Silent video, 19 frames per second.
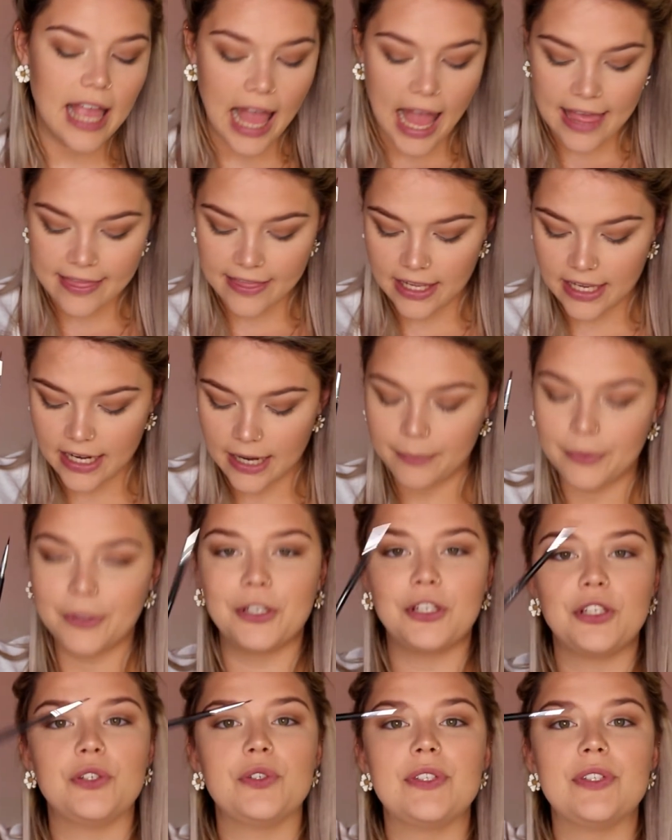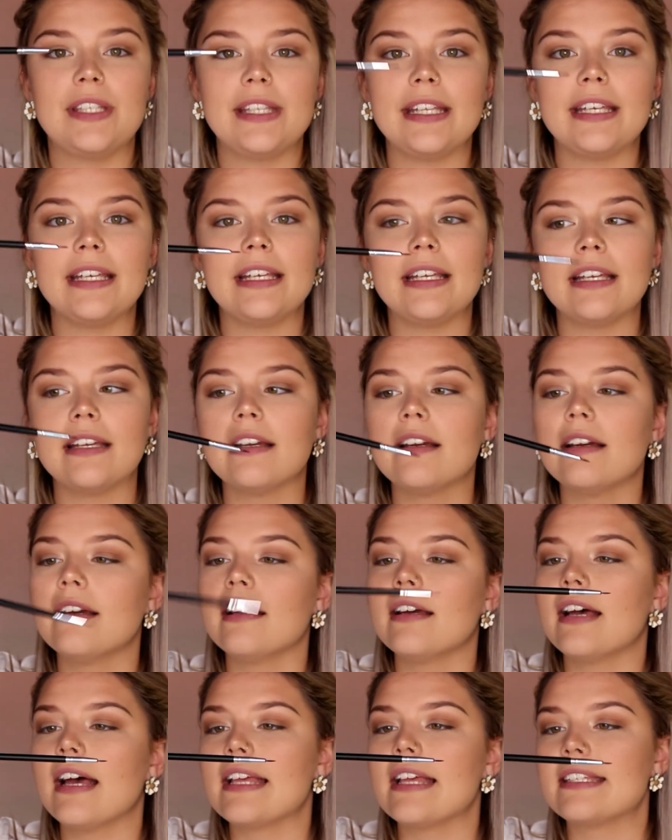and then I'm going to use the
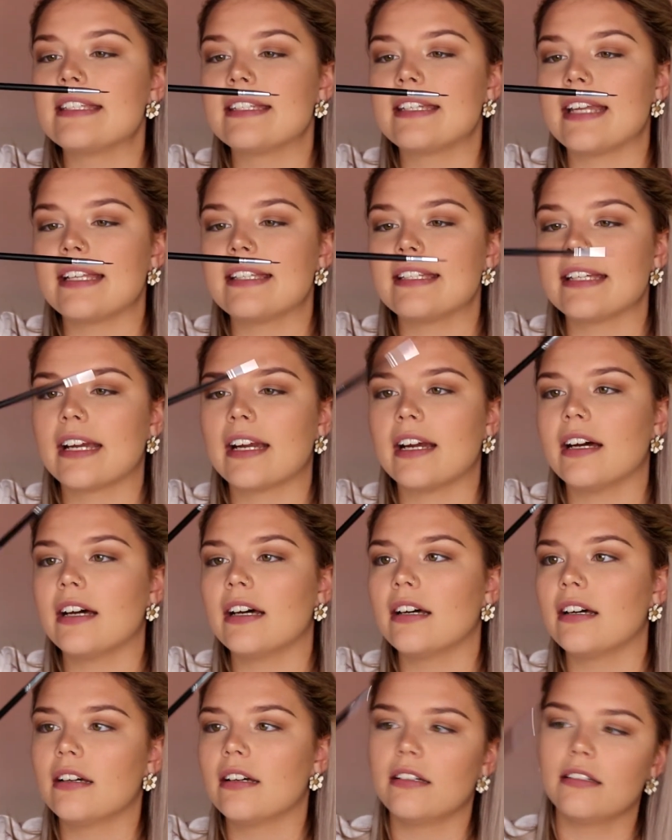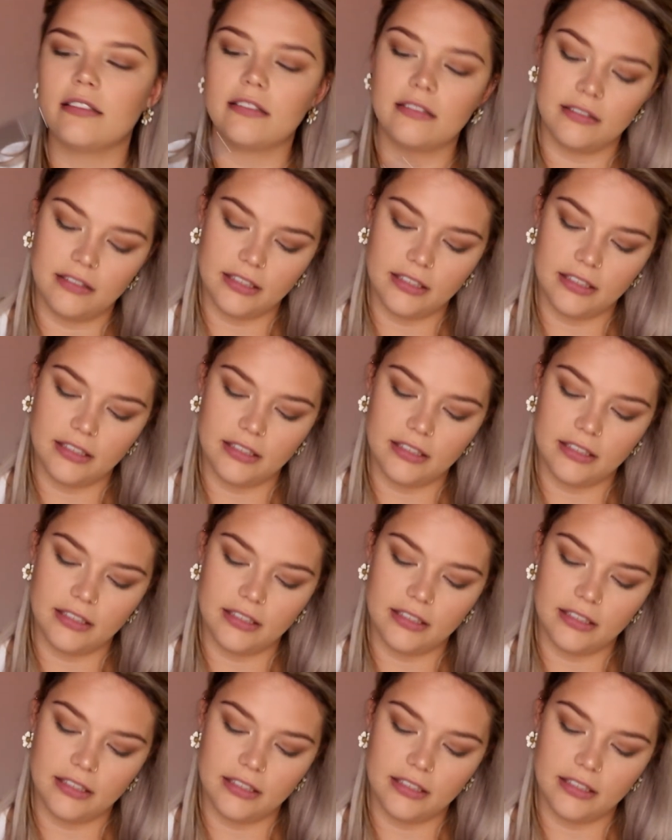Aesthetica, oh,